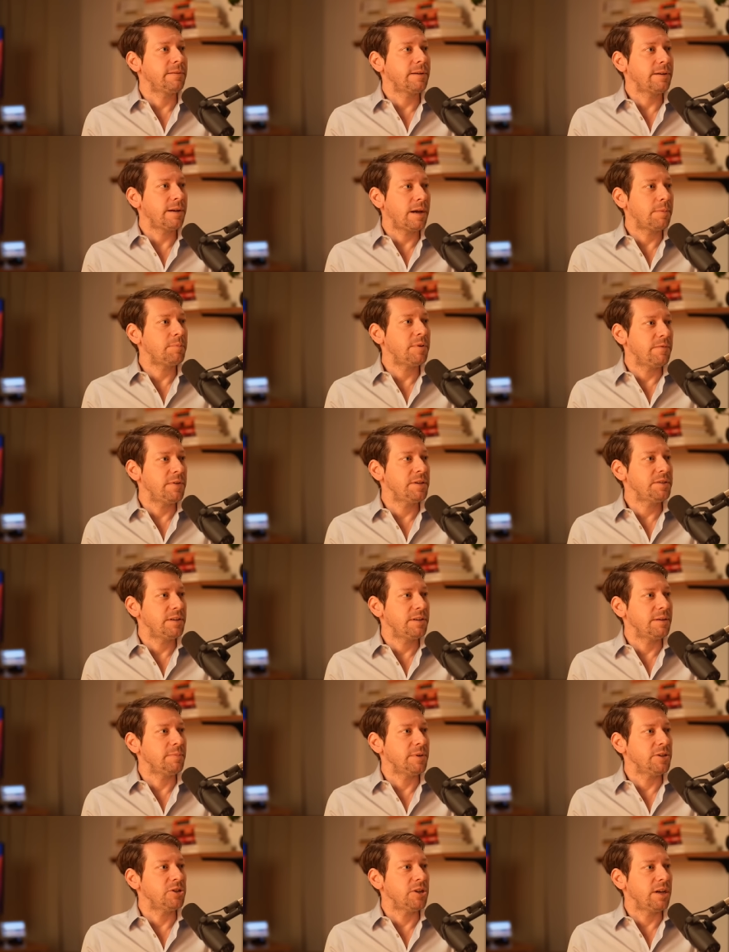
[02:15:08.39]
come to visit
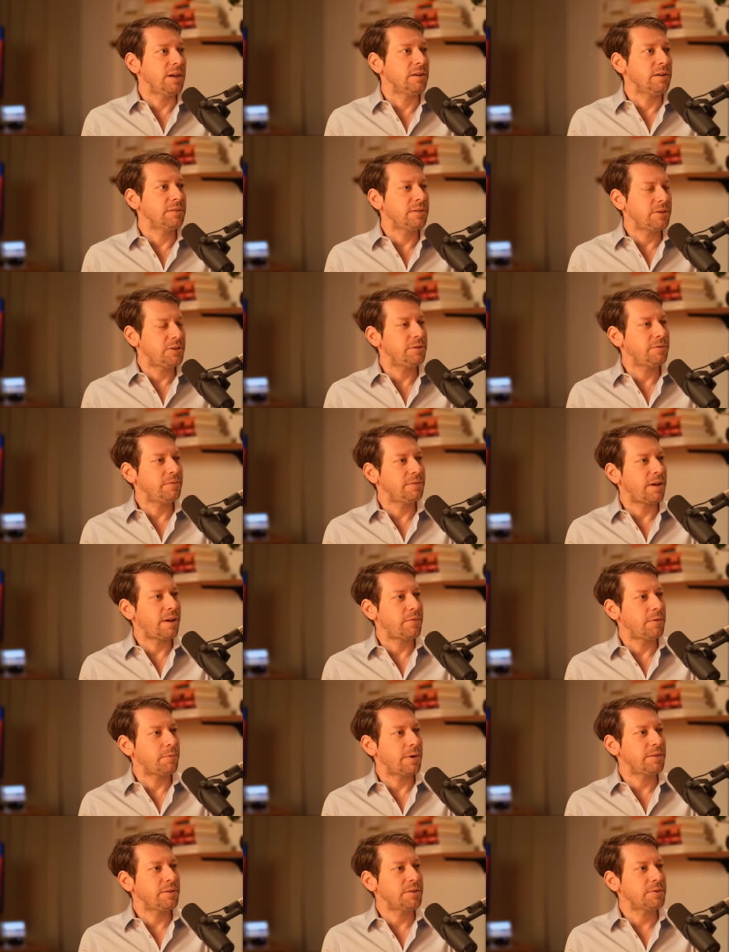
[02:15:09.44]
him in jail. Did you have you
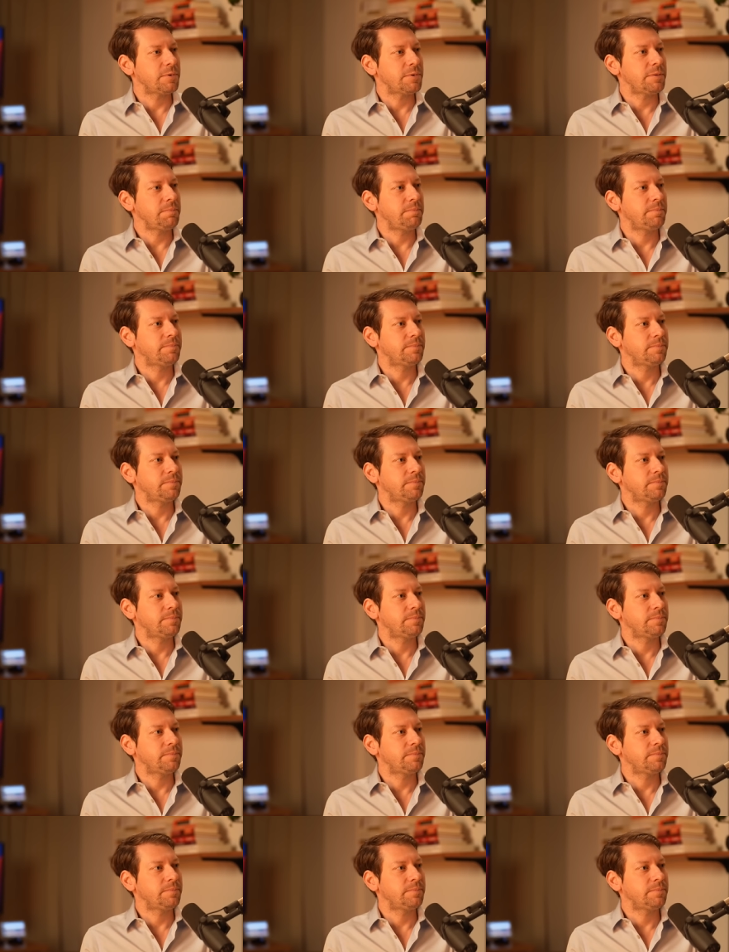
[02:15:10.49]
read this one?